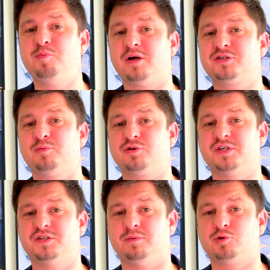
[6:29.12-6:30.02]
possible
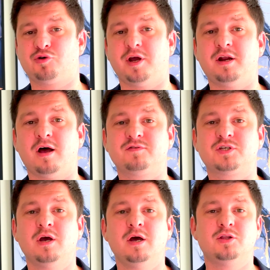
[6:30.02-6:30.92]
system
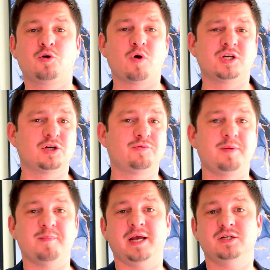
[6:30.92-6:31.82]
trade-offs, the question
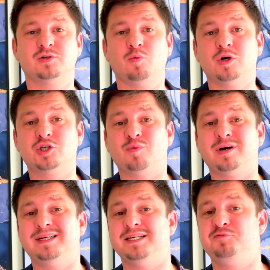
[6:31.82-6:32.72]
remains, which
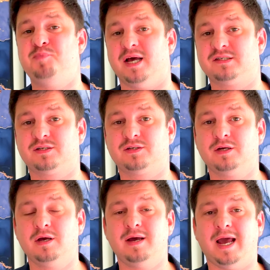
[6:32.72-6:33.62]
one is best?
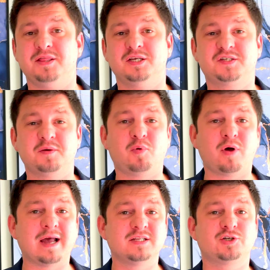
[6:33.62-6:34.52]
And the
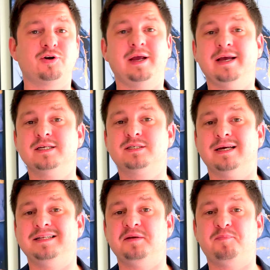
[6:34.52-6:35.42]
simple answer
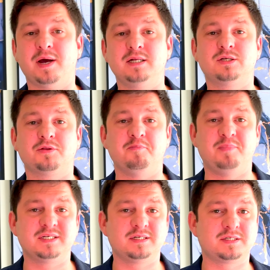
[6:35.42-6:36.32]
is, it depends on the
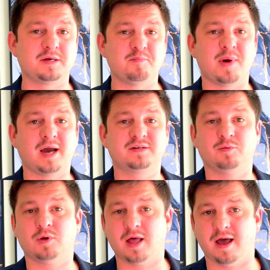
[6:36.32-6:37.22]
business impact
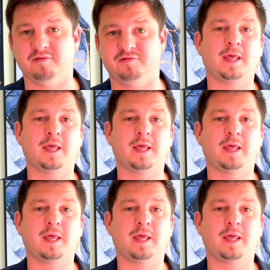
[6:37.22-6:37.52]
it will have.